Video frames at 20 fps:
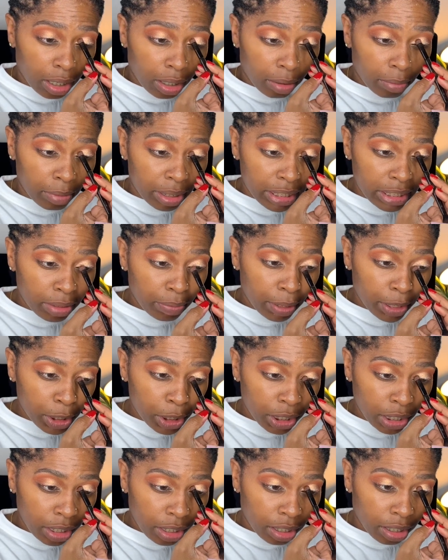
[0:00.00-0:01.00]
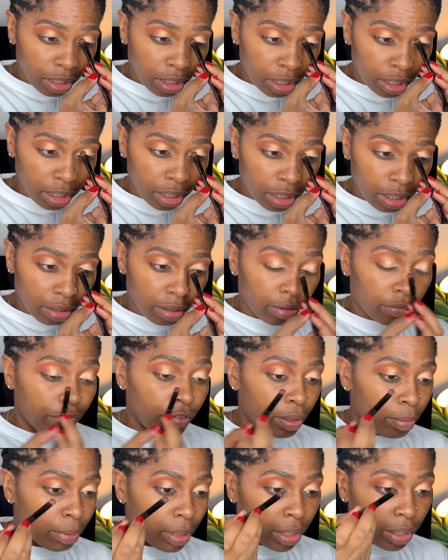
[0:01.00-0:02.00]
Especially the
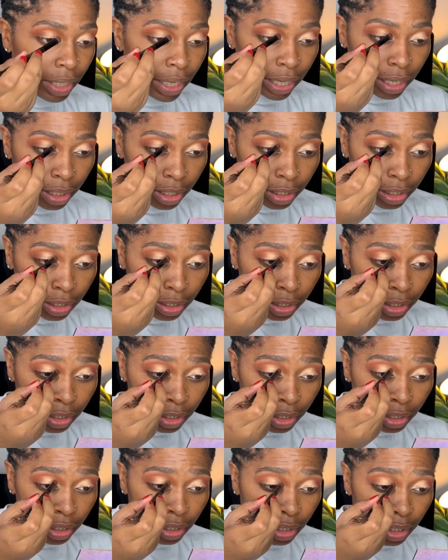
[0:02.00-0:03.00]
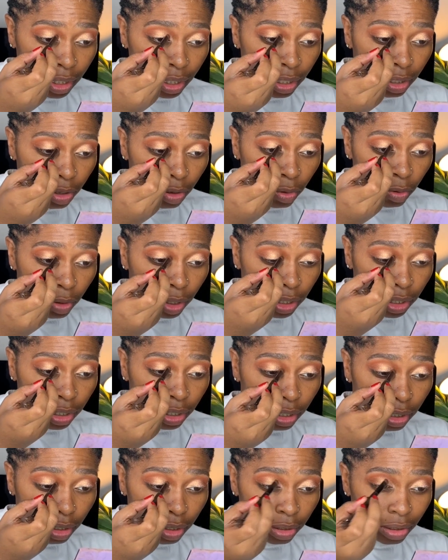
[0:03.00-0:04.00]
female character, or
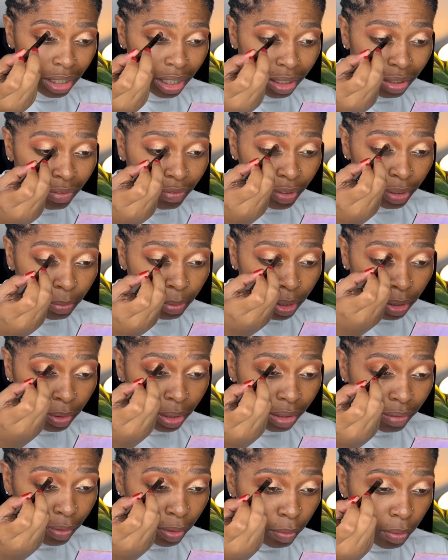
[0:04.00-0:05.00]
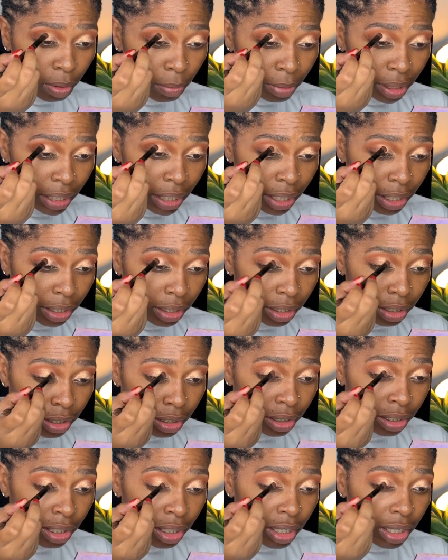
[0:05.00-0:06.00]
the female, whatever, woman character.
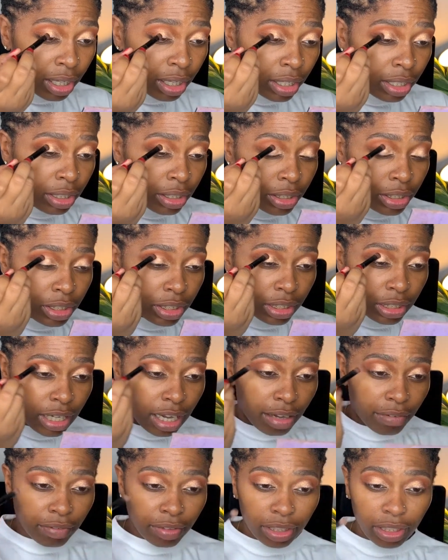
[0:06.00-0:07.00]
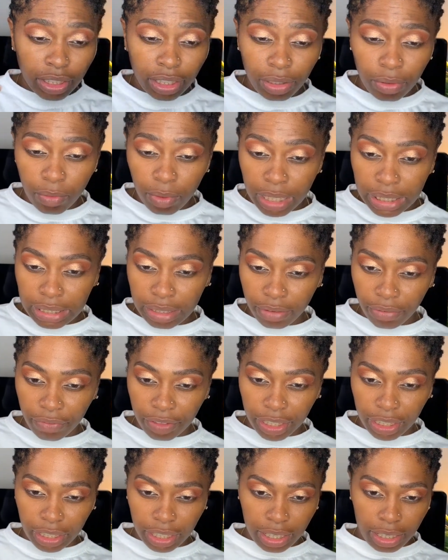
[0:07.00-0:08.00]
She definitely wasn't
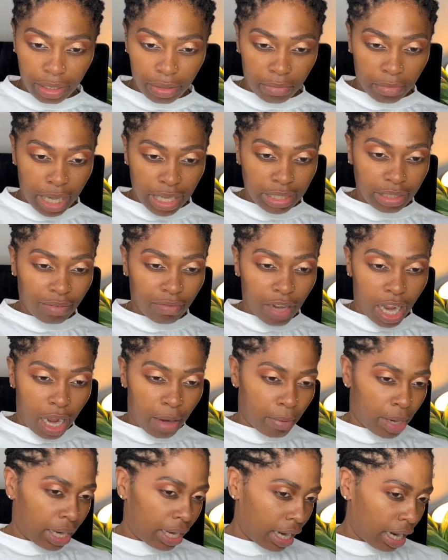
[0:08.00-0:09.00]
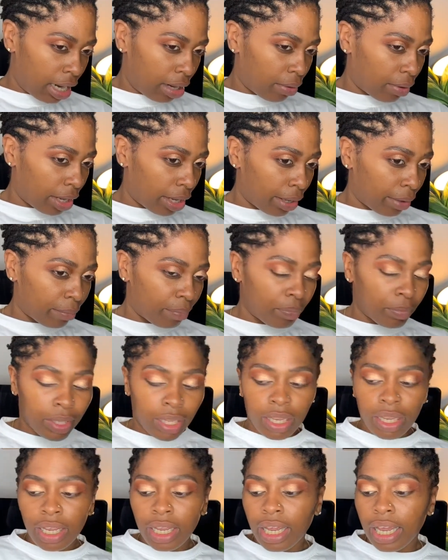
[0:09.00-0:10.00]
feeling him. That's the vibe I got, right?
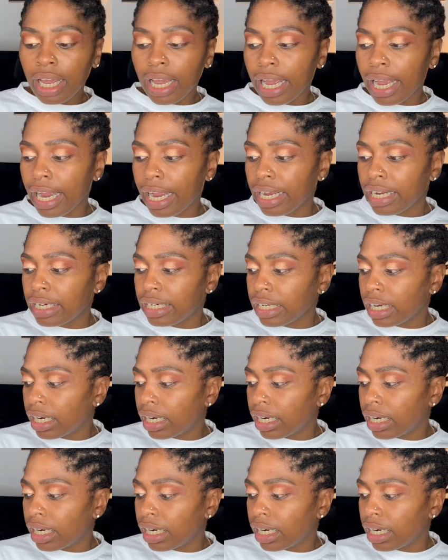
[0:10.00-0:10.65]
And